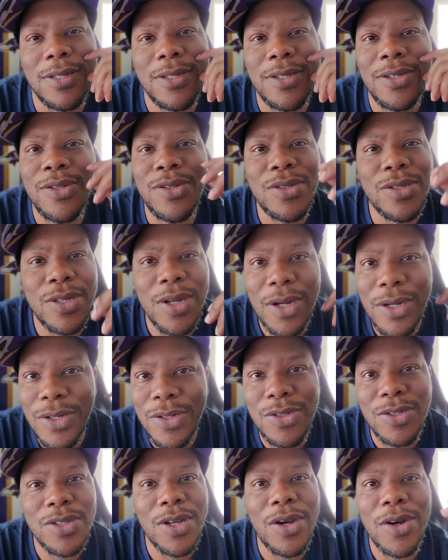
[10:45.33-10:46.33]
You saw
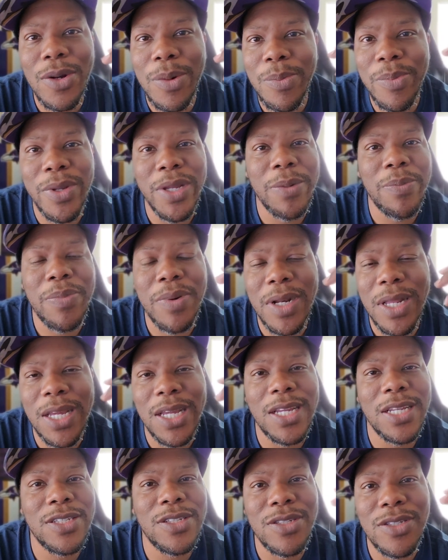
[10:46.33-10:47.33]
you saw the big
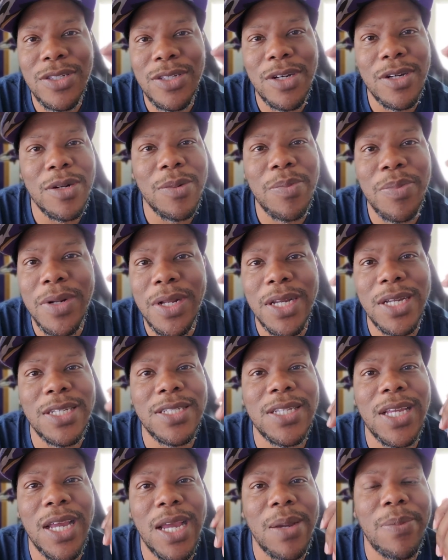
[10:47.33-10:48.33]
plays, you saw the
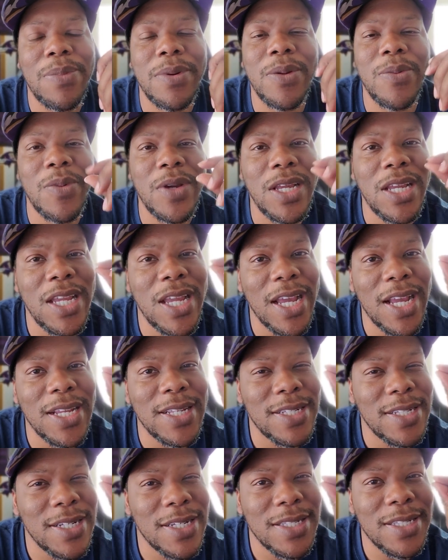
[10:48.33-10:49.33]
plays happening when he had
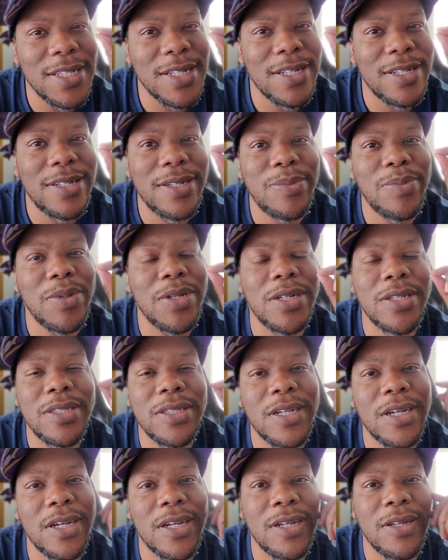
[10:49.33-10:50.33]
just a little bit of
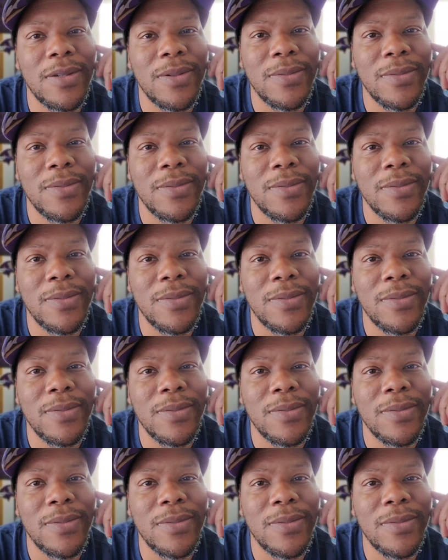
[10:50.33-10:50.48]
time.